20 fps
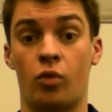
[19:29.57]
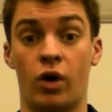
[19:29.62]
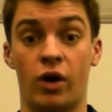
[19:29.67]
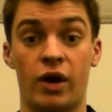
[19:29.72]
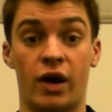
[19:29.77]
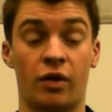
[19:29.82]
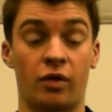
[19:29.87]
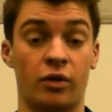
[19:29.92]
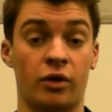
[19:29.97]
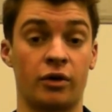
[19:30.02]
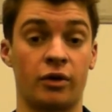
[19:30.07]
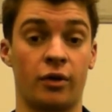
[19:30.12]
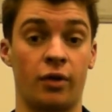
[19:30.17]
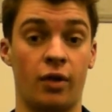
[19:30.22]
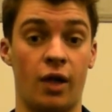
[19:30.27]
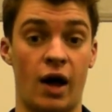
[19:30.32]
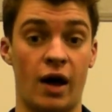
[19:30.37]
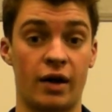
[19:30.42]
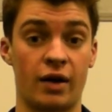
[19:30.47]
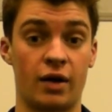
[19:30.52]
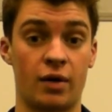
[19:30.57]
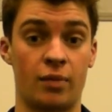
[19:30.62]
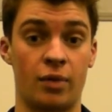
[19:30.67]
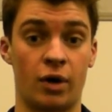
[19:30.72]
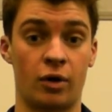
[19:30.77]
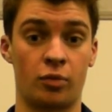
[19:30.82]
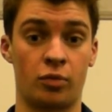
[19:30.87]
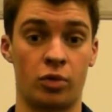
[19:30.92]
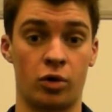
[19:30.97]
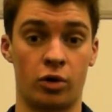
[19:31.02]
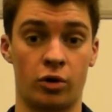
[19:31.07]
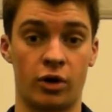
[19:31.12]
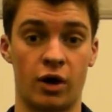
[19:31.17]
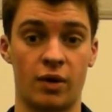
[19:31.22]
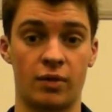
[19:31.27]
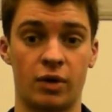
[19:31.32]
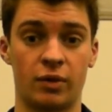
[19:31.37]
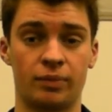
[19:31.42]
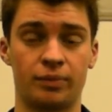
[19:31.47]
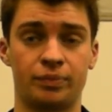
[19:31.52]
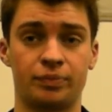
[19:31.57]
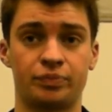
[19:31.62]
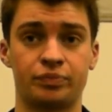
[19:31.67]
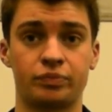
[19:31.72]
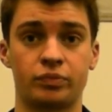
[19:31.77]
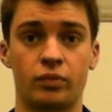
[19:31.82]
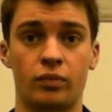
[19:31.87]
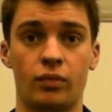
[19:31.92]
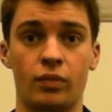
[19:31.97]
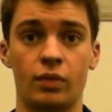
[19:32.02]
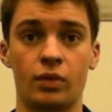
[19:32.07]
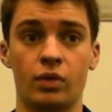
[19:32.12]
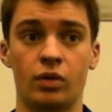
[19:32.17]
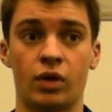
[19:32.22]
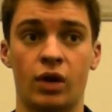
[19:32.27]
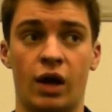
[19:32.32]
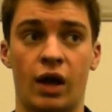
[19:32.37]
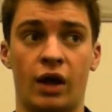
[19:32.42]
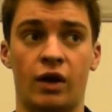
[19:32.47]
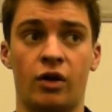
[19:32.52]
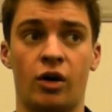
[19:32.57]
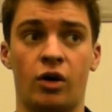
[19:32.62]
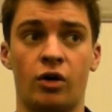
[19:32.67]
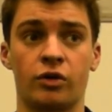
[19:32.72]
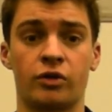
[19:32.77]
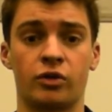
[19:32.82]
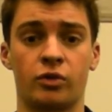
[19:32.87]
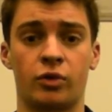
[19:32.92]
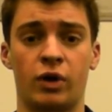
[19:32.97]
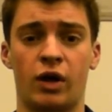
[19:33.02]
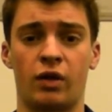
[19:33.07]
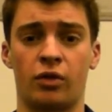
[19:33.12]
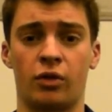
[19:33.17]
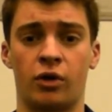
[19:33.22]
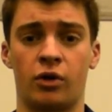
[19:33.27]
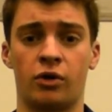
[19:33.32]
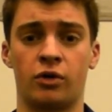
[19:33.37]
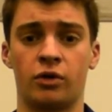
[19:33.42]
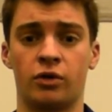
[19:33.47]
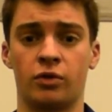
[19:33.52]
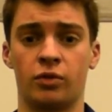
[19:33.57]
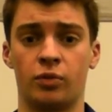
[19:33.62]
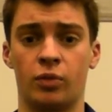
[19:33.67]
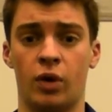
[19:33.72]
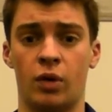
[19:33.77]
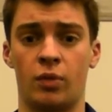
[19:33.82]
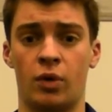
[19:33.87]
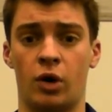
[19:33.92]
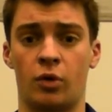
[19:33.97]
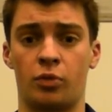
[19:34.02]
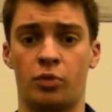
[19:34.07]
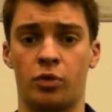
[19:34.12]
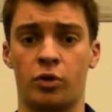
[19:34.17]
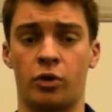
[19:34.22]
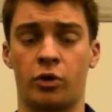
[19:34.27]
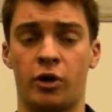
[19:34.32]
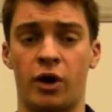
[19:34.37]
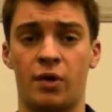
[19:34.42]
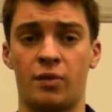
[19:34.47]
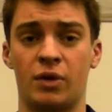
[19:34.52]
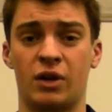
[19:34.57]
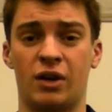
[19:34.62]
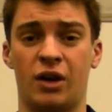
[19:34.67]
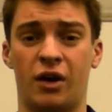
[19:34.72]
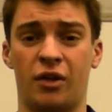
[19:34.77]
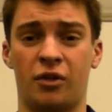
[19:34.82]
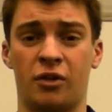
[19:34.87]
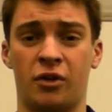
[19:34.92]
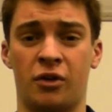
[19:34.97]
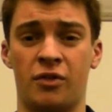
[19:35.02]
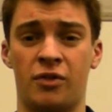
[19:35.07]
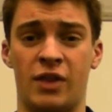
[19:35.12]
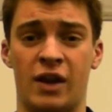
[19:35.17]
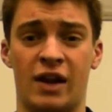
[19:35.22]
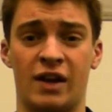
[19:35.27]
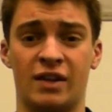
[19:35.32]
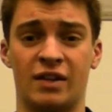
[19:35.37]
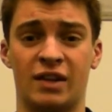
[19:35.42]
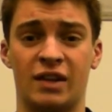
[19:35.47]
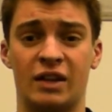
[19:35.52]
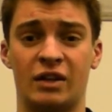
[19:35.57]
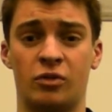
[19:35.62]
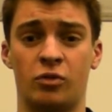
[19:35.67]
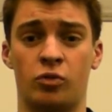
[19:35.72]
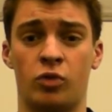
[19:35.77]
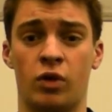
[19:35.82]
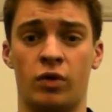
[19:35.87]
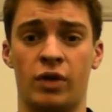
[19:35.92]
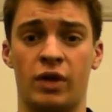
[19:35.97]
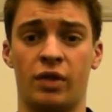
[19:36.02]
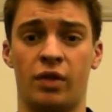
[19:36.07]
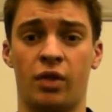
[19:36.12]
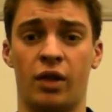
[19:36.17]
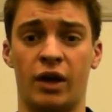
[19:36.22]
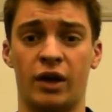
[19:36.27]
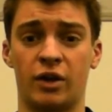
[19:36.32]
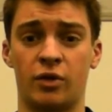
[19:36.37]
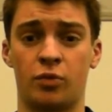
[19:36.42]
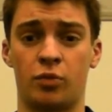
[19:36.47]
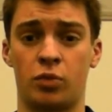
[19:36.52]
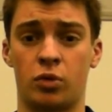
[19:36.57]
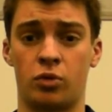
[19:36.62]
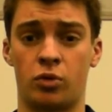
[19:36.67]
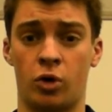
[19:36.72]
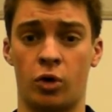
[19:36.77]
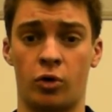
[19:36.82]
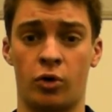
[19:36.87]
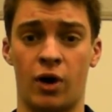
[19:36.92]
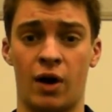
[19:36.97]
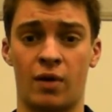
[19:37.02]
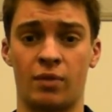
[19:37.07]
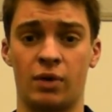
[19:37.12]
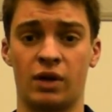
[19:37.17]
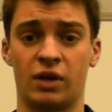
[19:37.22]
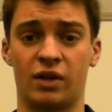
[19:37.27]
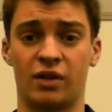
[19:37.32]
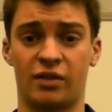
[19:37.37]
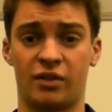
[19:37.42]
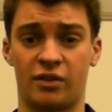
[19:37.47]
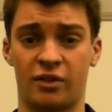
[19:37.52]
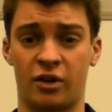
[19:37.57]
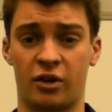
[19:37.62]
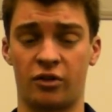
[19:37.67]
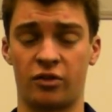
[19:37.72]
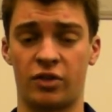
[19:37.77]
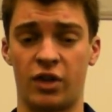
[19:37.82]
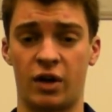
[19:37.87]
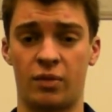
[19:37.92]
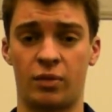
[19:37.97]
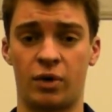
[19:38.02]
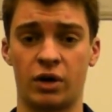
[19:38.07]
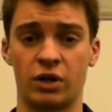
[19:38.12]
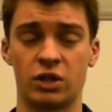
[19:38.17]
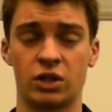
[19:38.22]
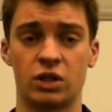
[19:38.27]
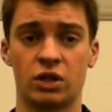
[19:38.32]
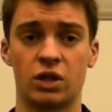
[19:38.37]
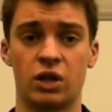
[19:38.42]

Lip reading: One, I learned a lot about programming, and also when I learned about programming, I learned that I didn't really like programming itself that much.